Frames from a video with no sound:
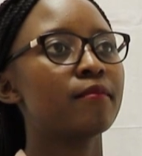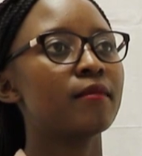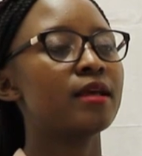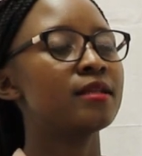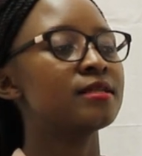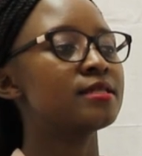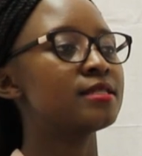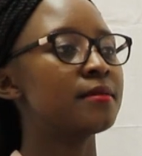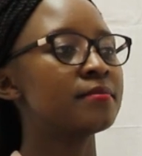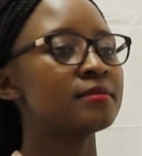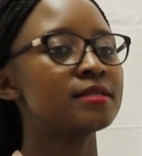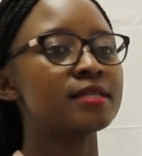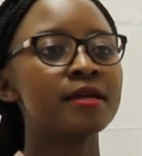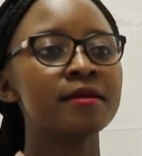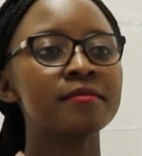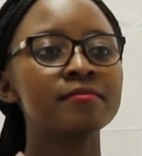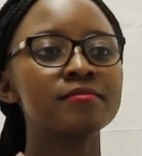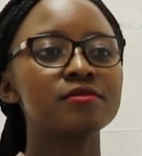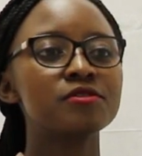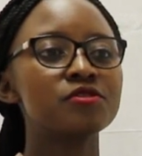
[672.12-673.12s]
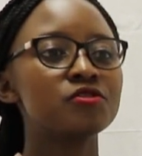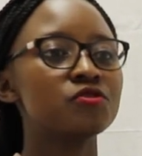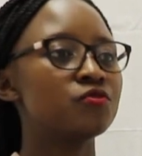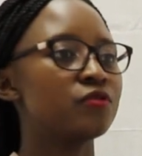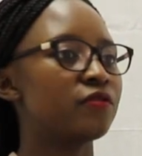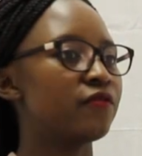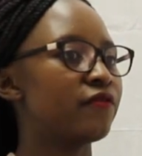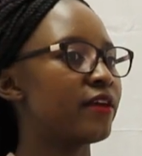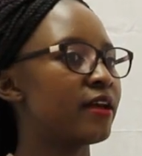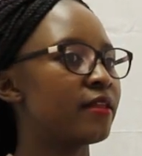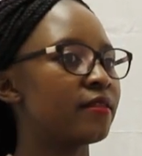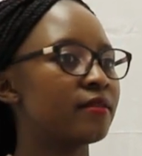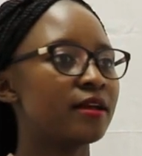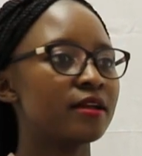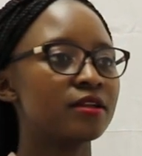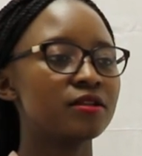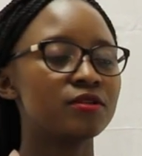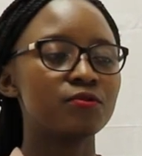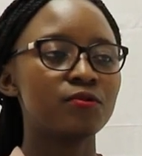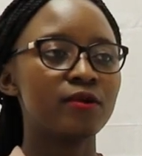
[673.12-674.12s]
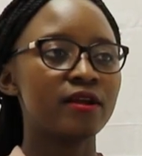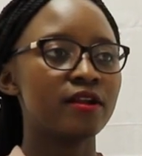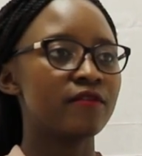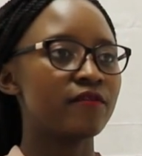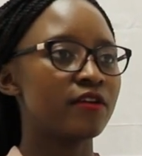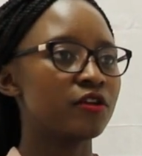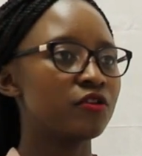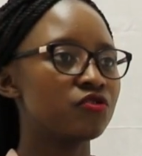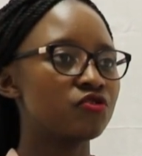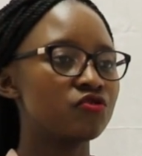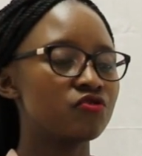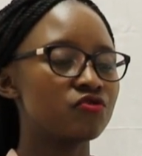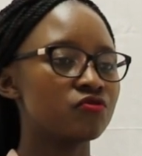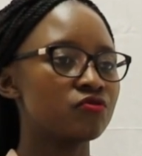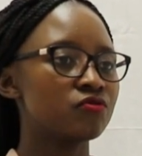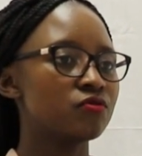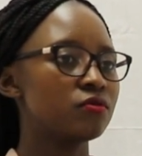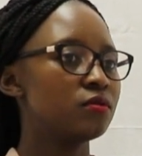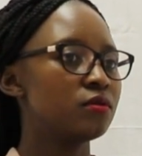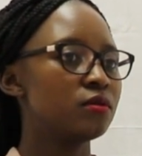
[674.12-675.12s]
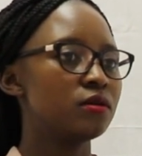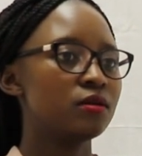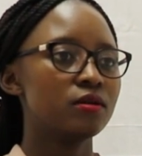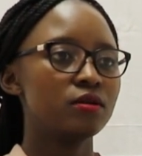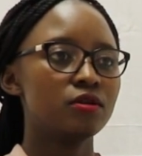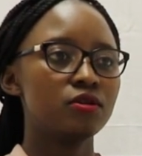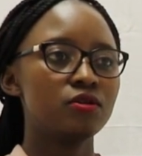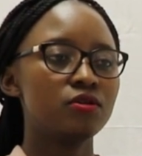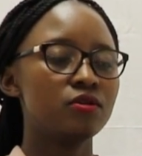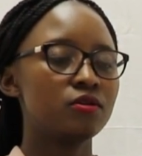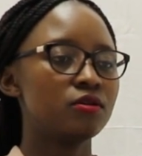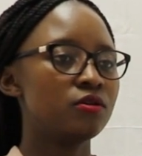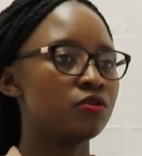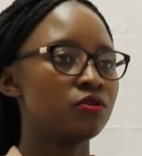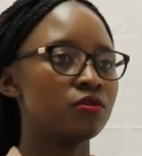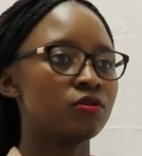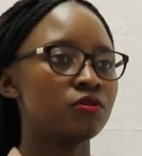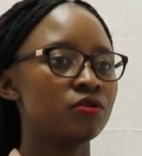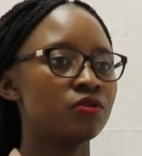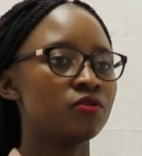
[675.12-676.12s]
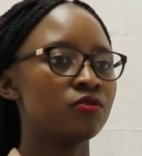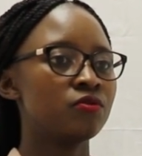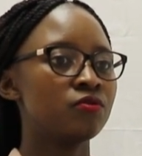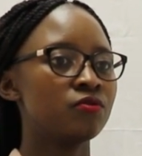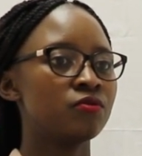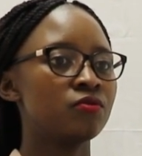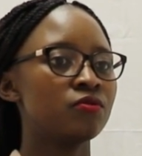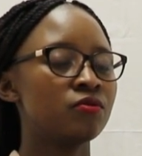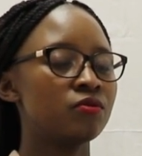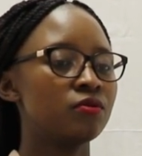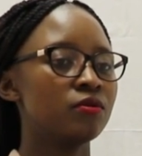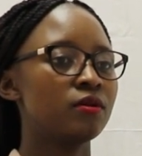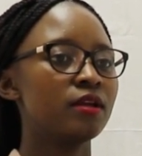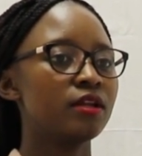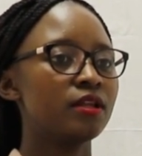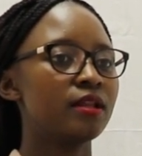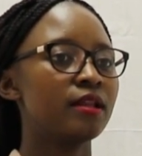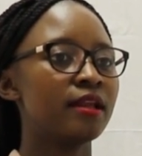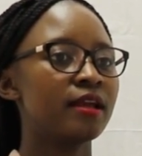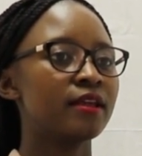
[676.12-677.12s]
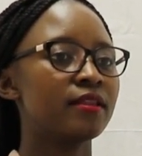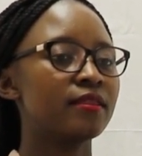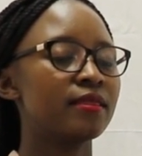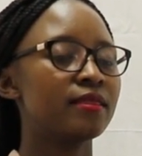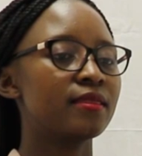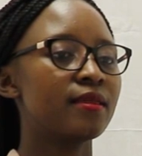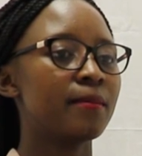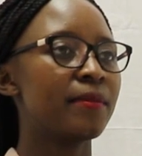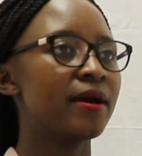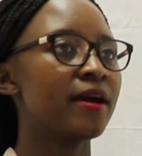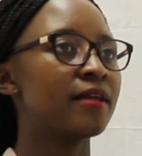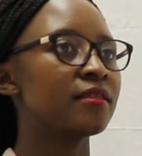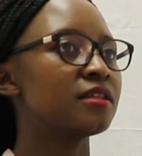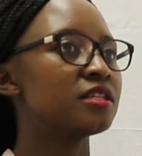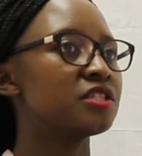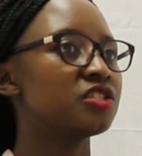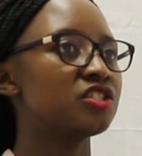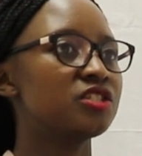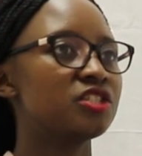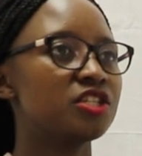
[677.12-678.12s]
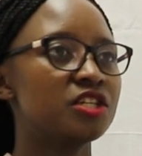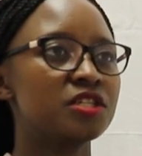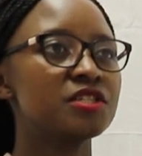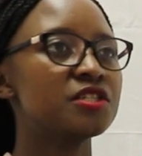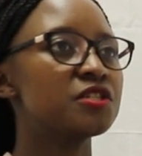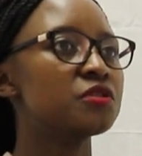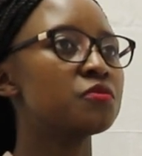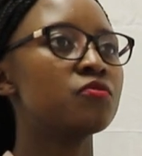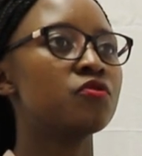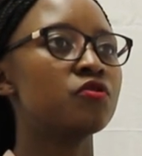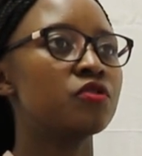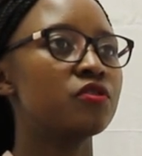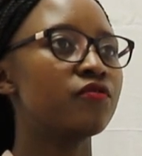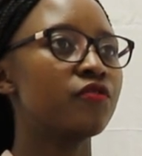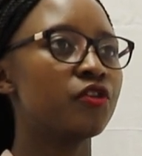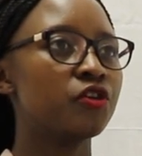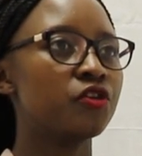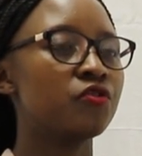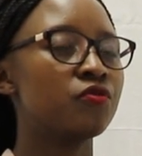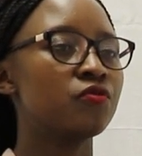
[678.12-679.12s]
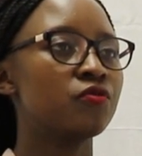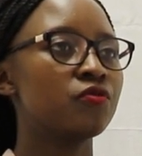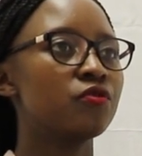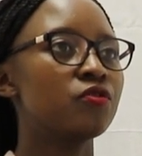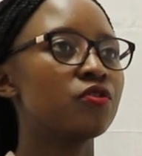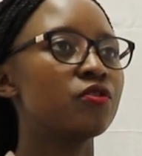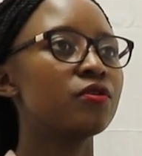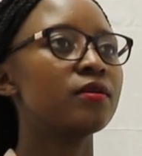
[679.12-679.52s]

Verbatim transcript: and sometimes you'll find that whatever you do you know you like the path is just smooth for you